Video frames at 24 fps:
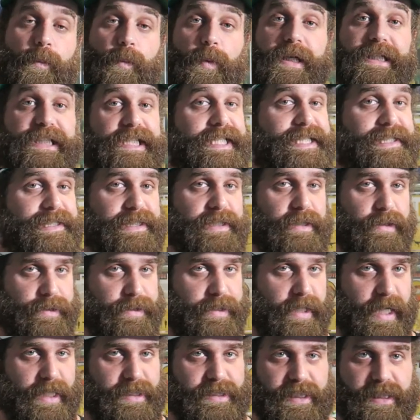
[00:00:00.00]
them, which he still
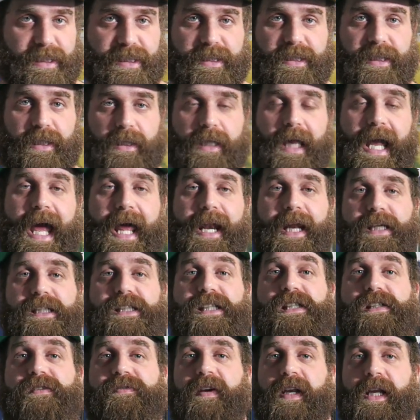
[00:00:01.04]
does. He still
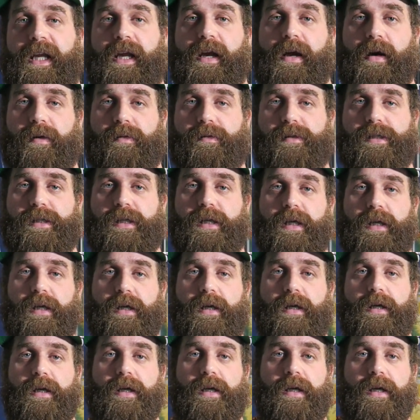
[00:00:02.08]
edits his videos.
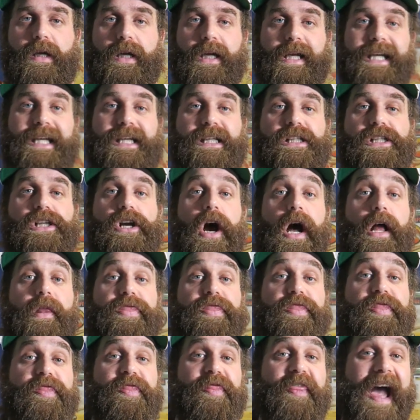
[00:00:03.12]
He's
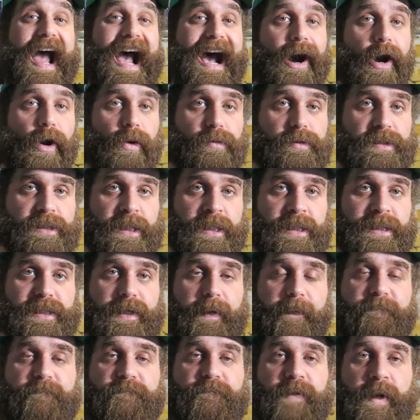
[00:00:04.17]
got
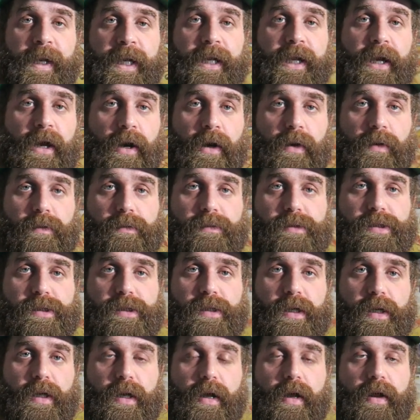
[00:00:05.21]
thousands of
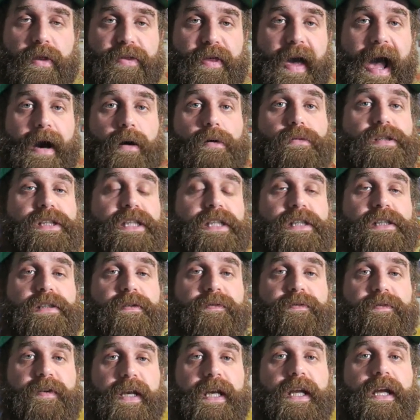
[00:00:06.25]
videos. Thousands
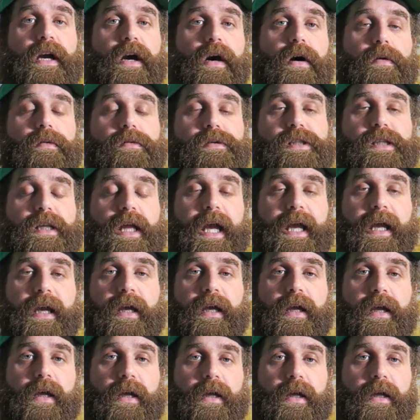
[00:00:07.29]
of videos.
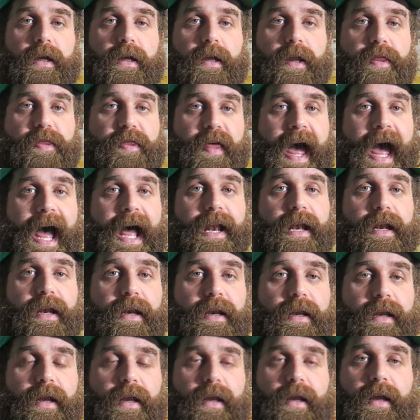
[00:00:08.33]
Like,
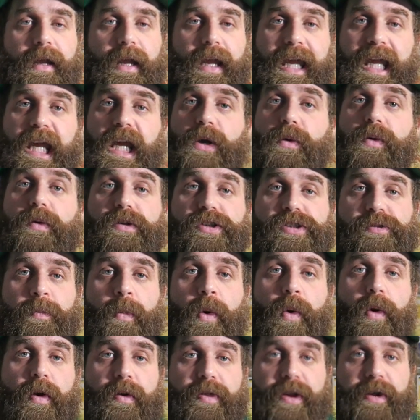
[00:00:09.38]
that equals
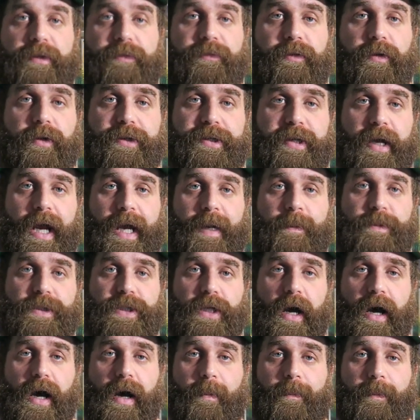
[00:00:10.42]
more than a full-time
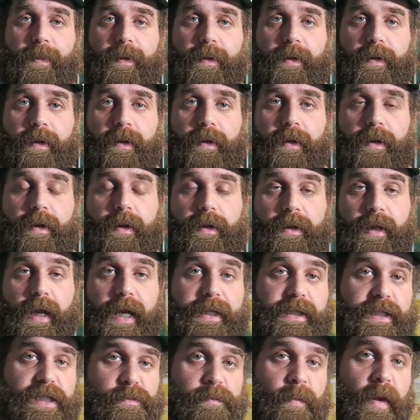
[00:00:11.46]
job.
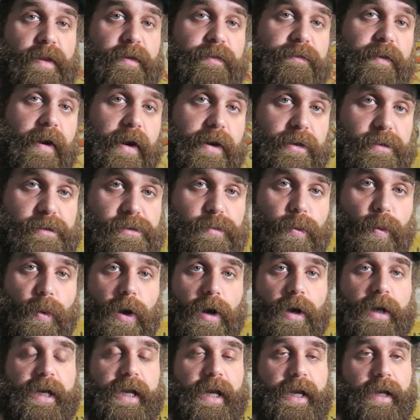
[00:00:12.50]
Like, this motherfucker's
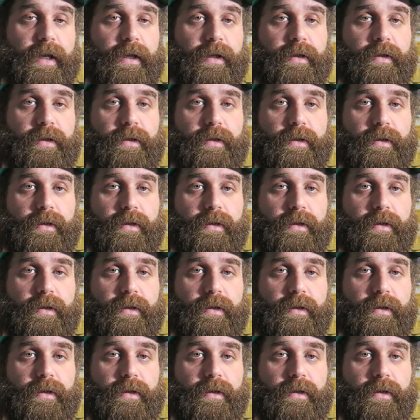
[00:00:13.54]
working.